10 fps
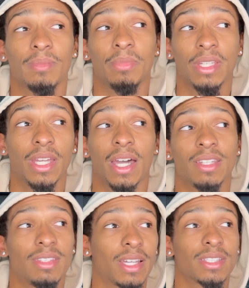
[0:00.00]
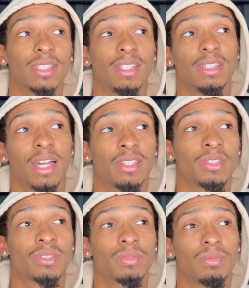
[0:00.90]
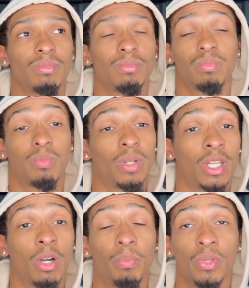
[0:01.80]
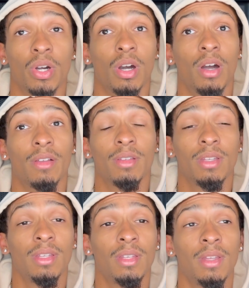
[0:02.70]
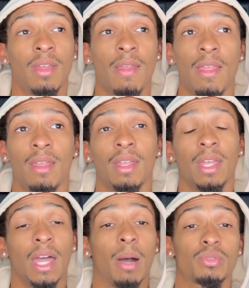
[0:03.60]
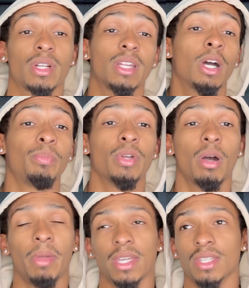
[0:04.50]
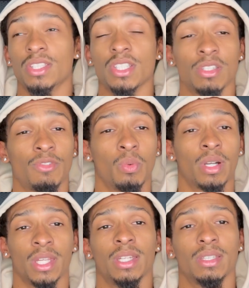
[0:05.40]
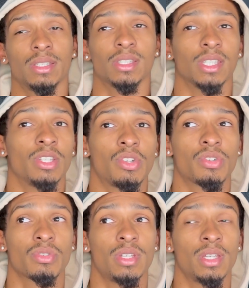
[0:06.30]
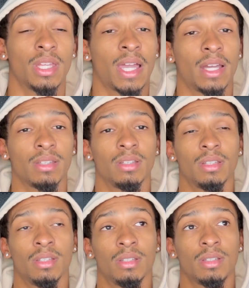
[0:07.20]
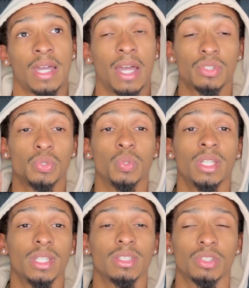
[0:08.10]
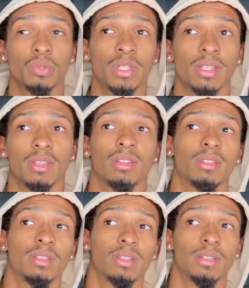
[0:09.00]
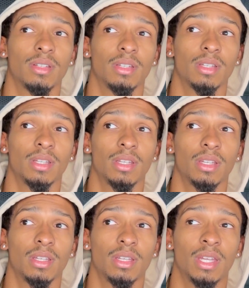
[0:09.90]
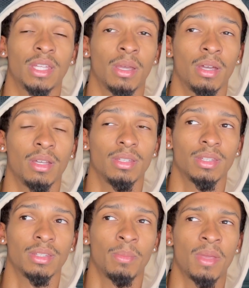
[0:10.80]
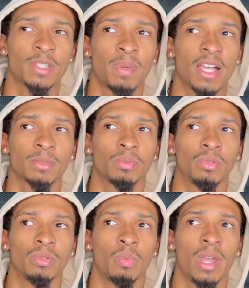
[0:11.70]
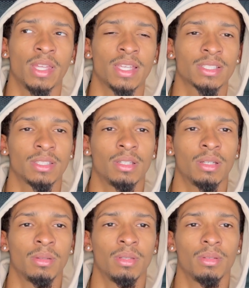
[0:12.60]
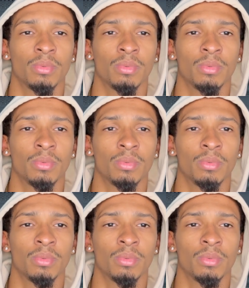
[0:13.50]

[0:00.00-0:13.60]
But yeah, like I said, I just want to help y'all. I'm trying to help y'all make a decision if you want to get into this industry and how to get into it in the best possible way that's gonna